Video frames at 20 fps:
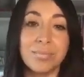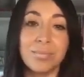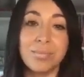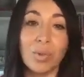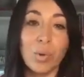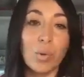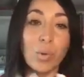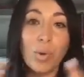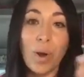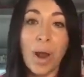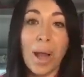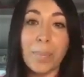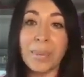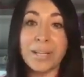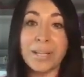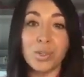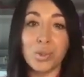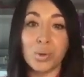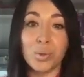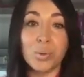
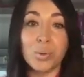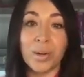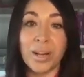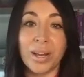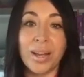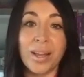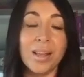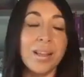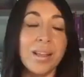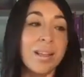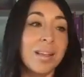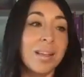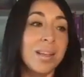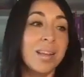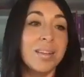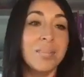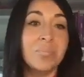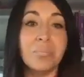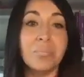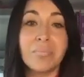crappy jewelry.
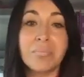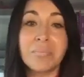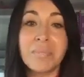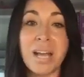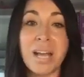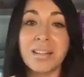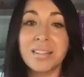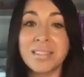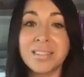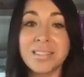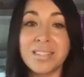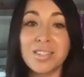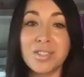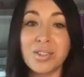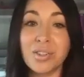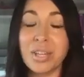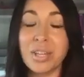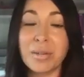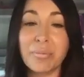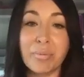Necklaces
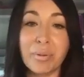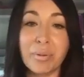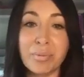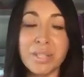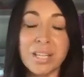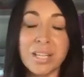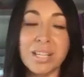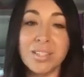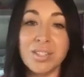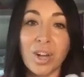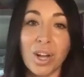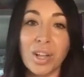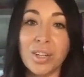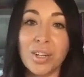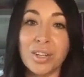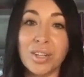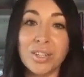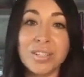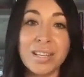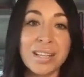are like
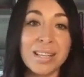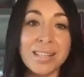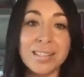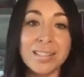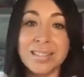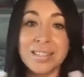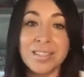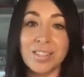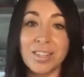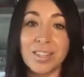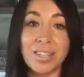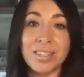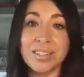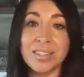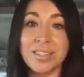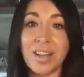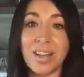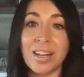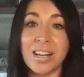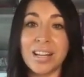$15. Like it's
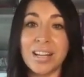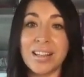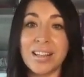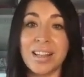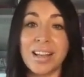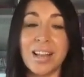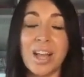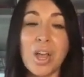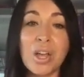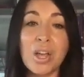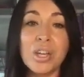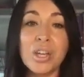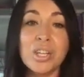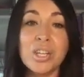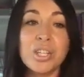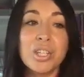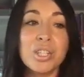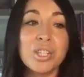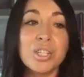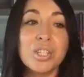not anything.
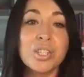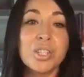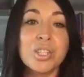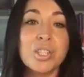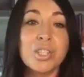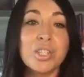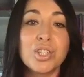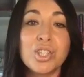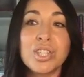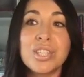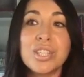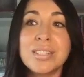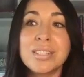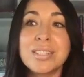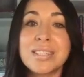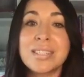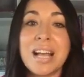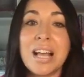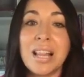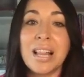
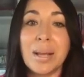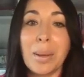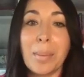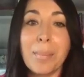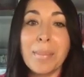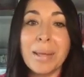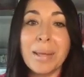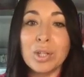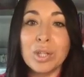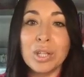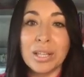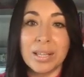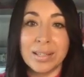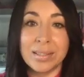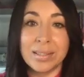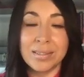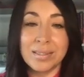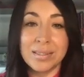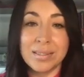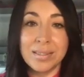She's selling
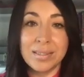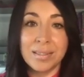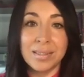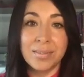millions